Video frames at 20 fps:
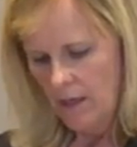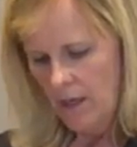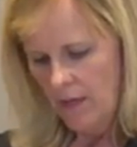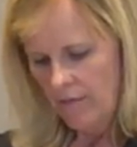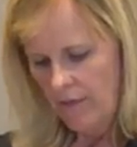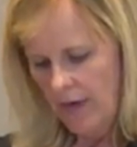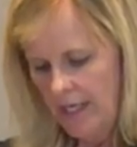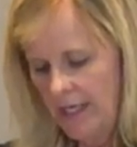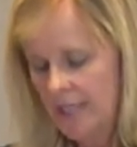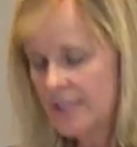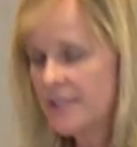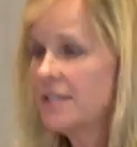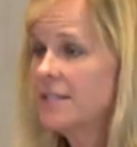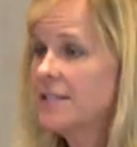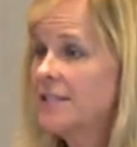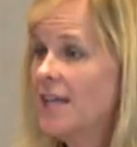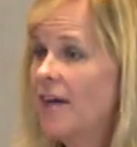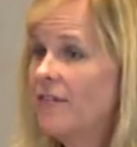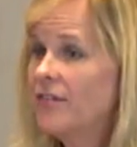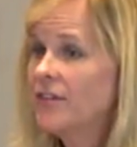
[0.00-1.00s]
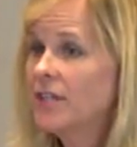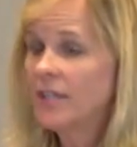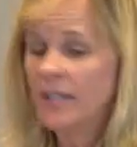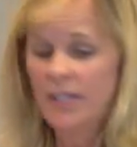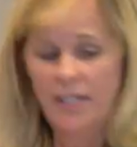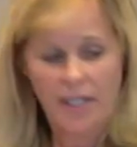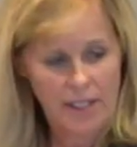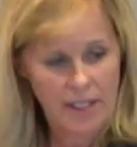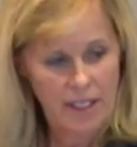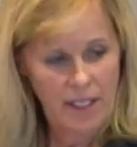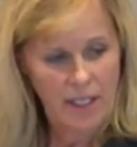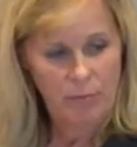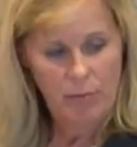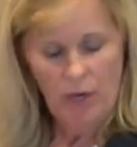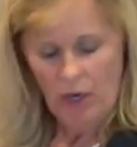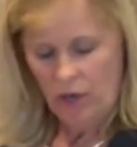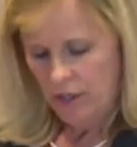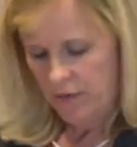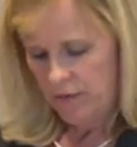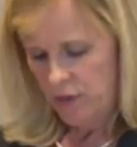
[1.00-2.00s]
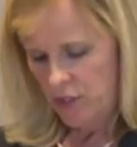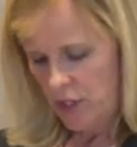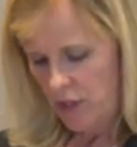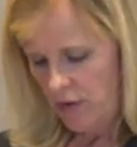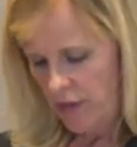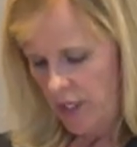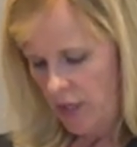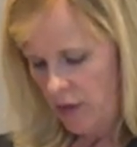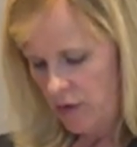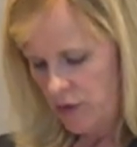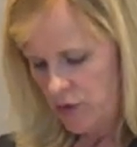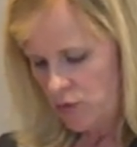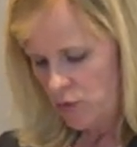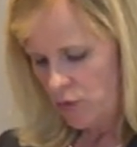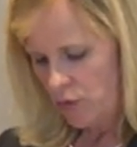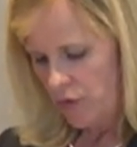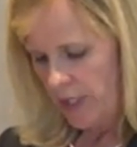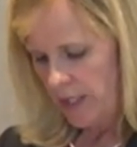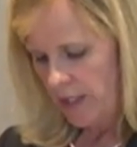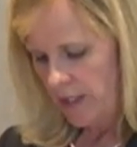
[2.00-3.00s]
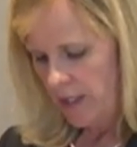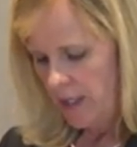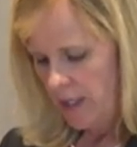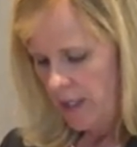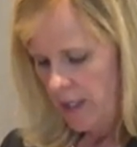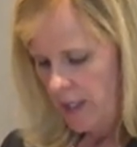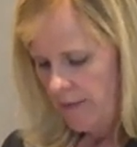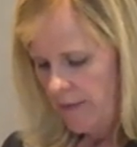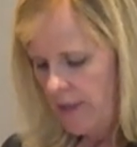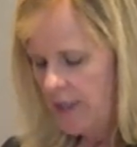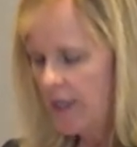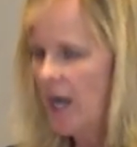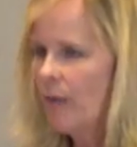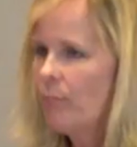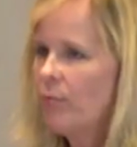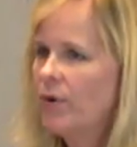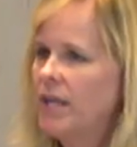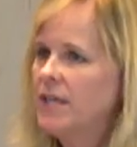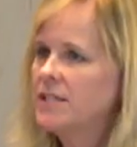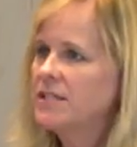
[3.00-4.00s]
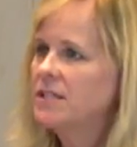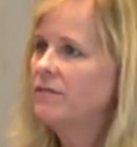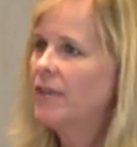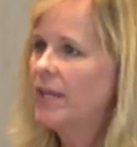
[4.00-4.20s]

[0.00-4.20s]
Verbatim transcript: Finance is definitely a key part of sharing our story. The comprehensive